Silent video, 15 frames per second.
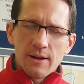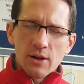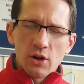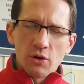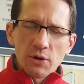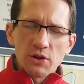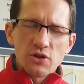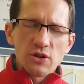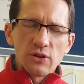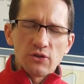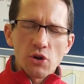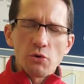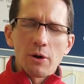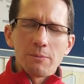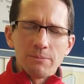Christians
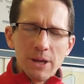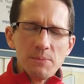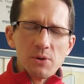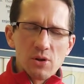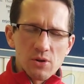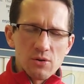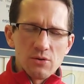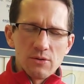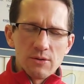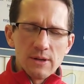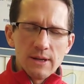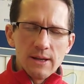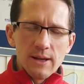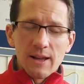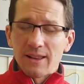who are biblical
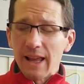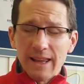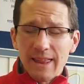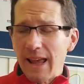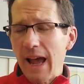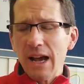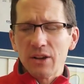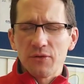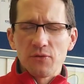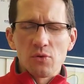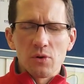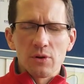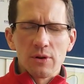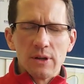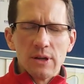like the Acts
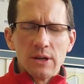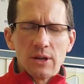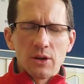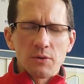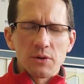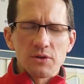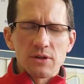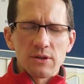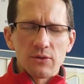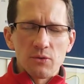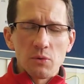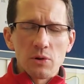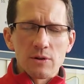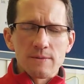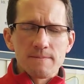4 Christians
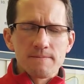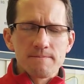were.